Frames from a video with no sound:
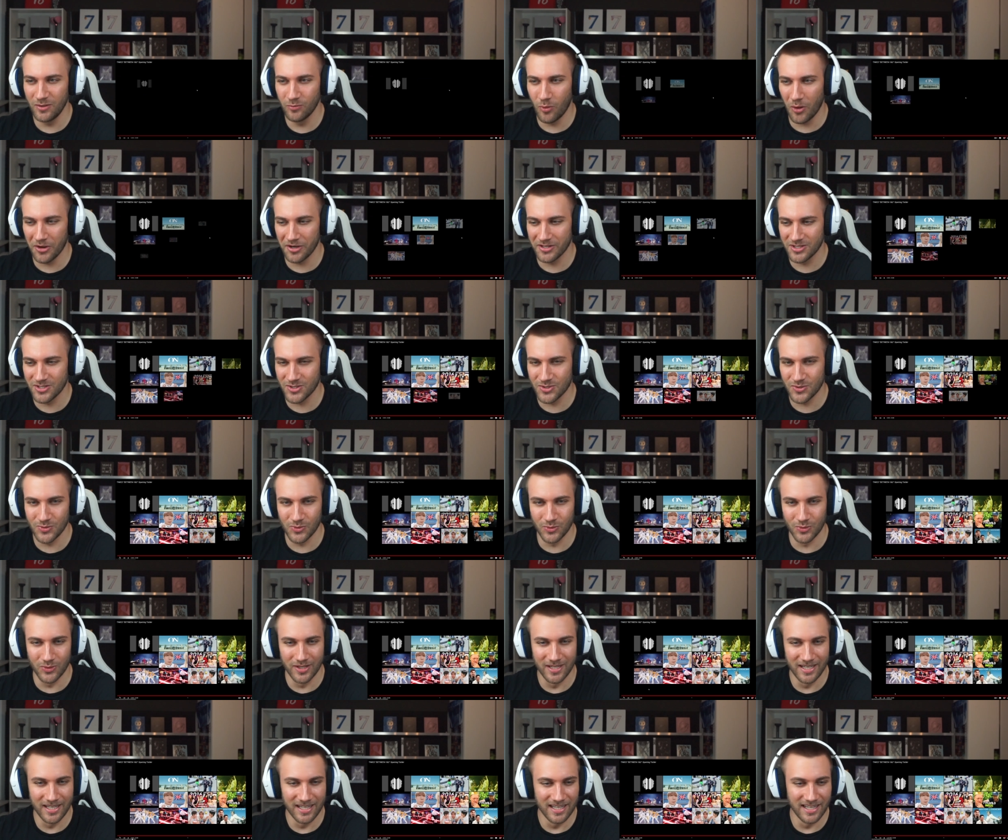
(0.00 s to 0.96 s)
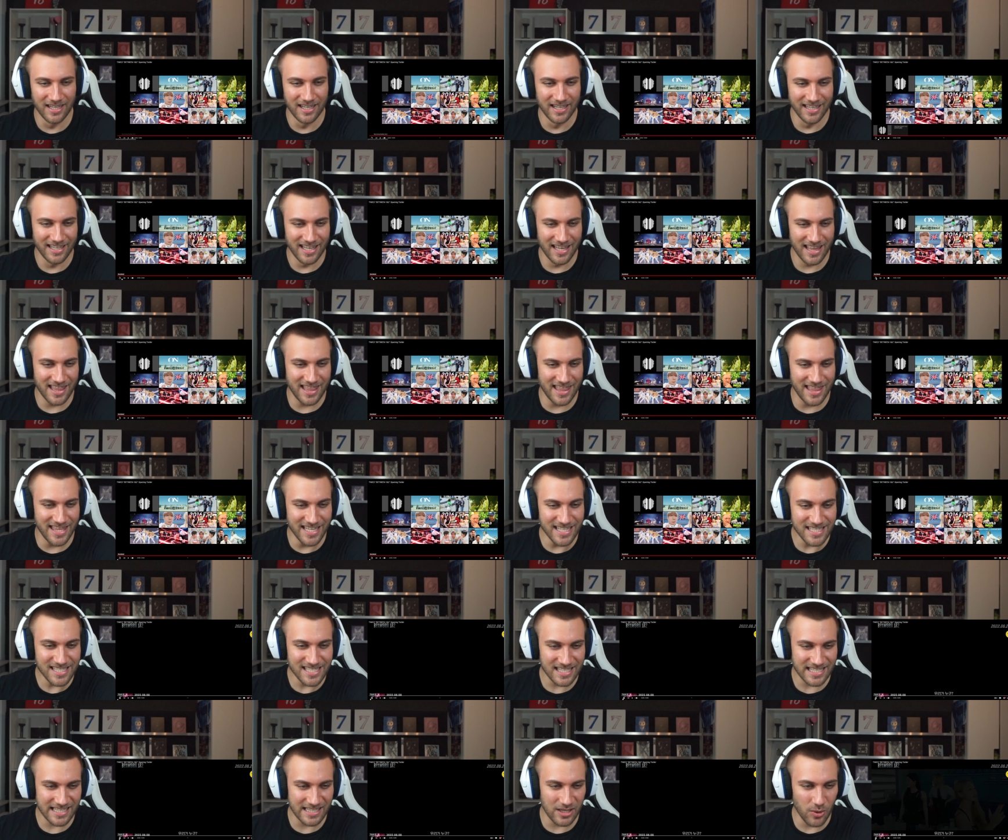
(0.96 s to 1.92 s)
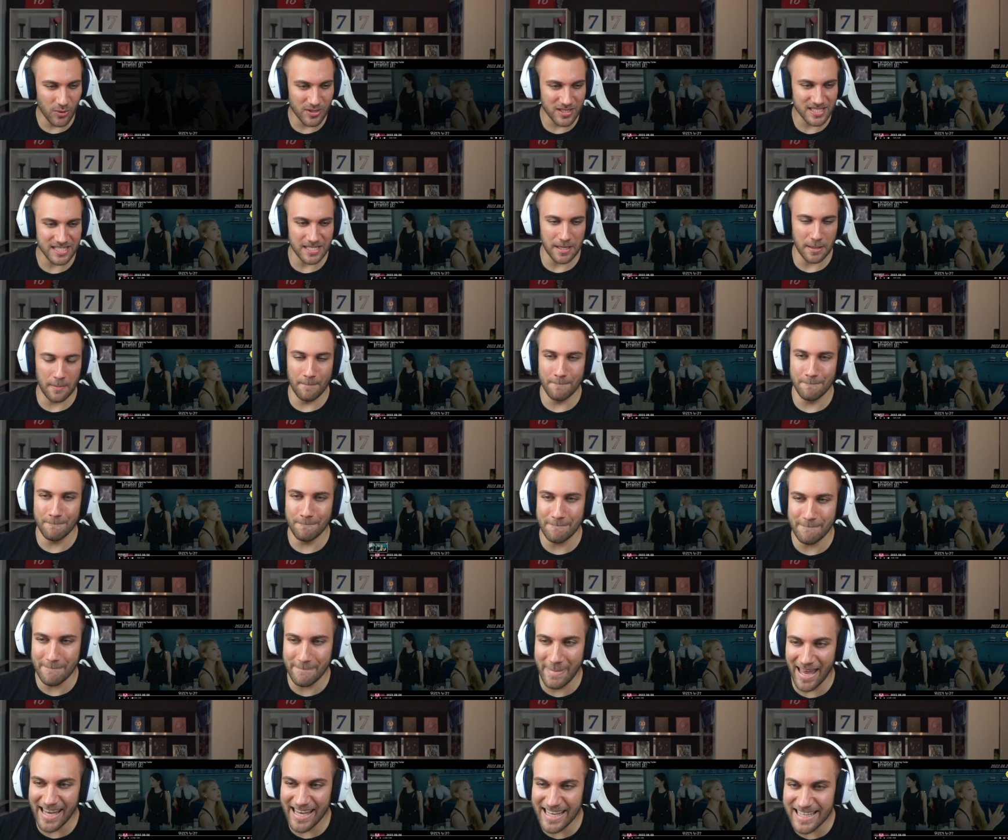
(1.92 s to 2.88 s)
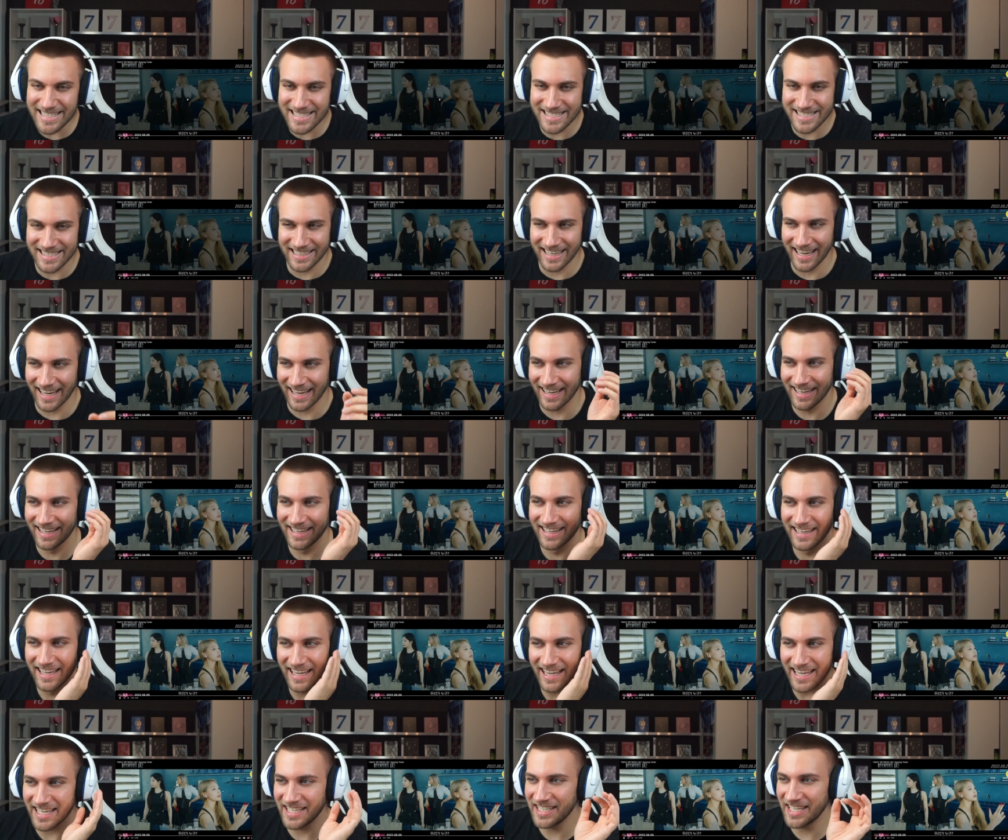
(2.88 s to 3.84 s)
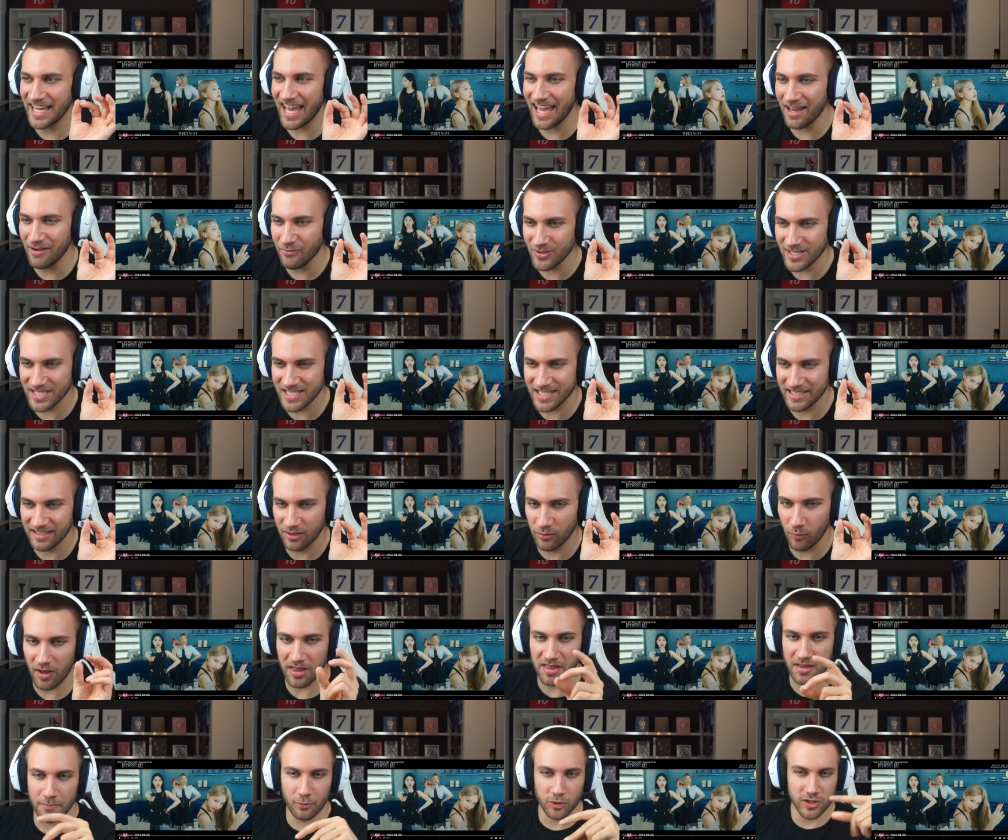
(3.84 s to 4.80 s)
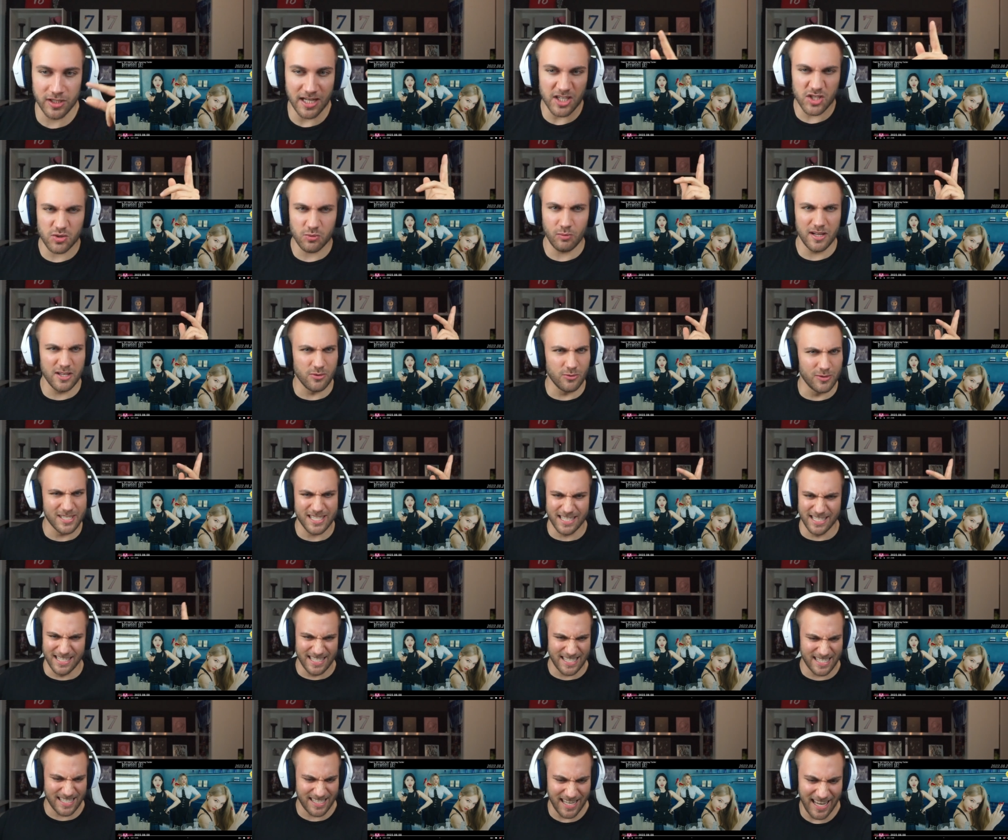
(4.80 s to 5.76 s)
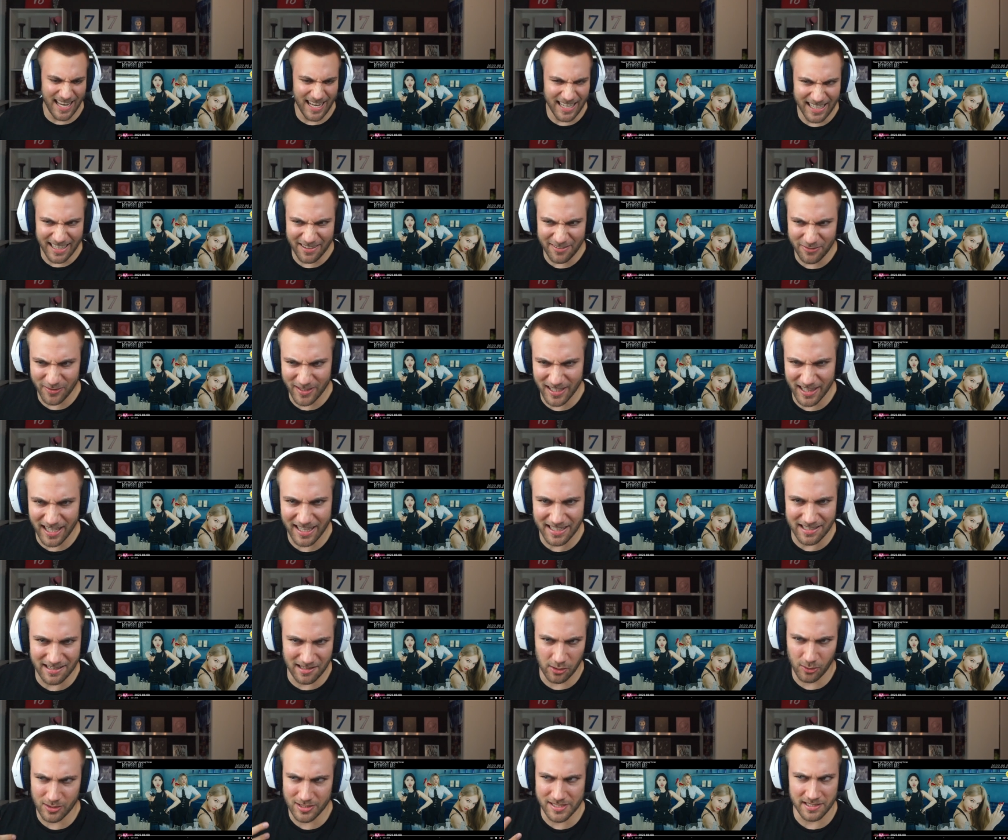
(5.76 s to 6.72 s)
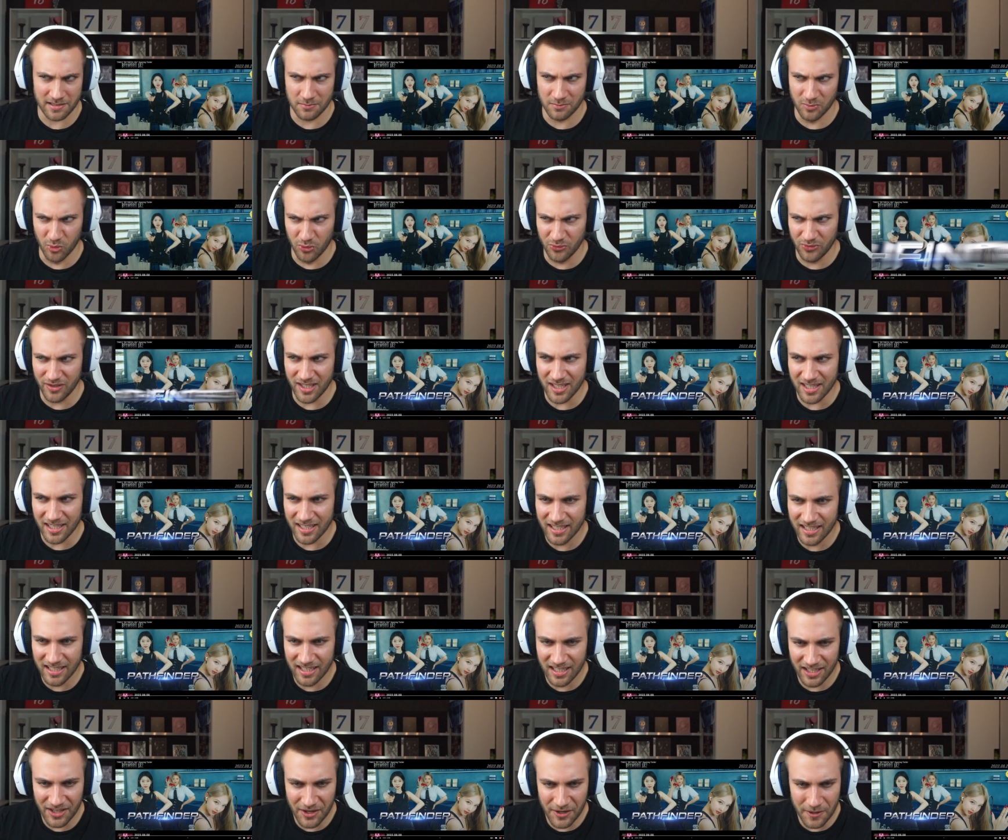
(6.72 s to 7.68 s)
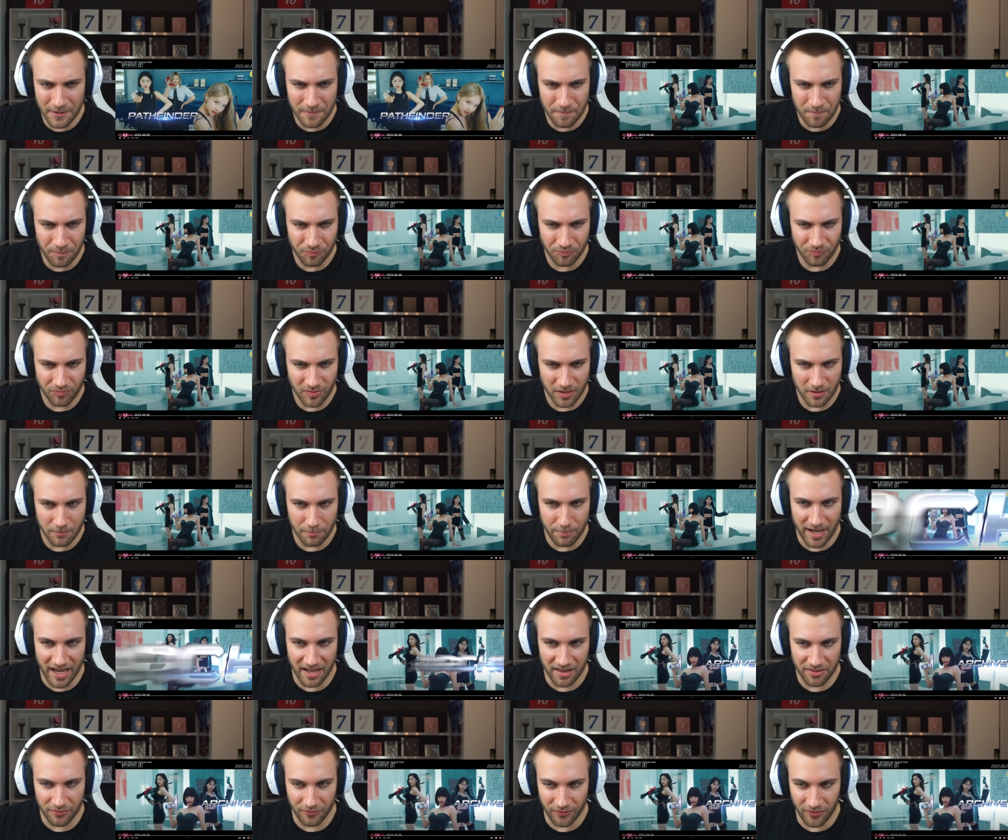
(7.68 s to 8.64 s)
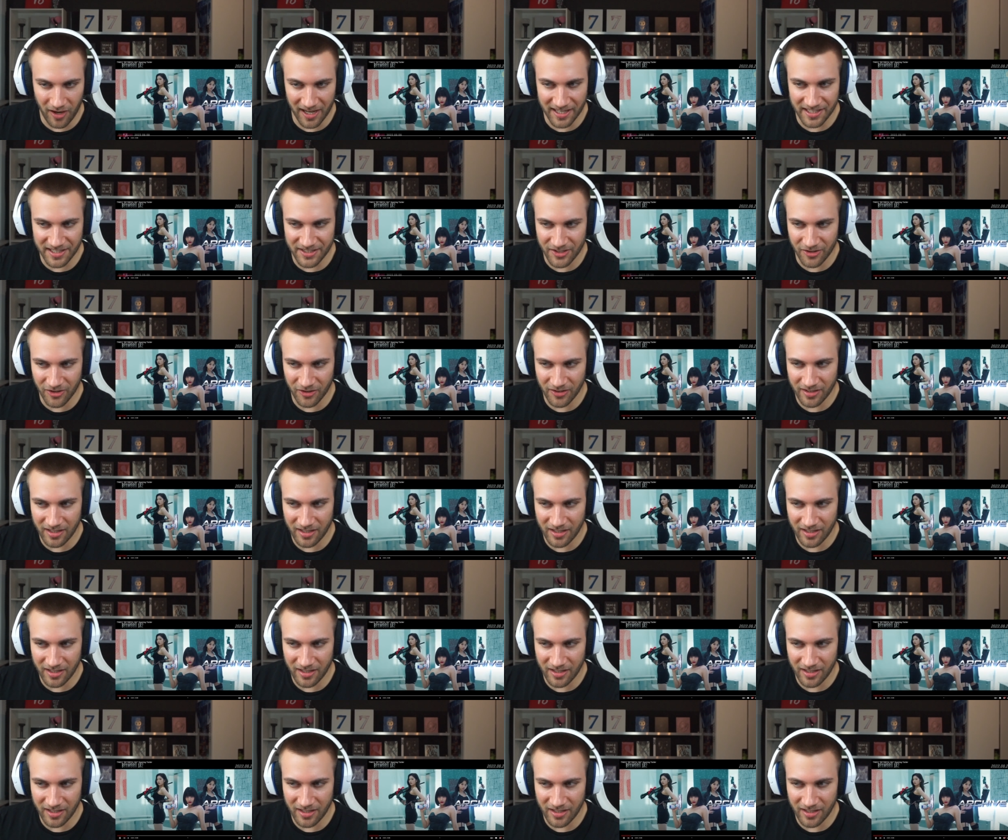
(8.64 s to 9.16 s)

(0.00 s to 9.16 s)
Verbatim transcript: 1 and 2. This looks amazing in every single way. The production value is insane, I feel like. It looks like a movie. Pathfinder,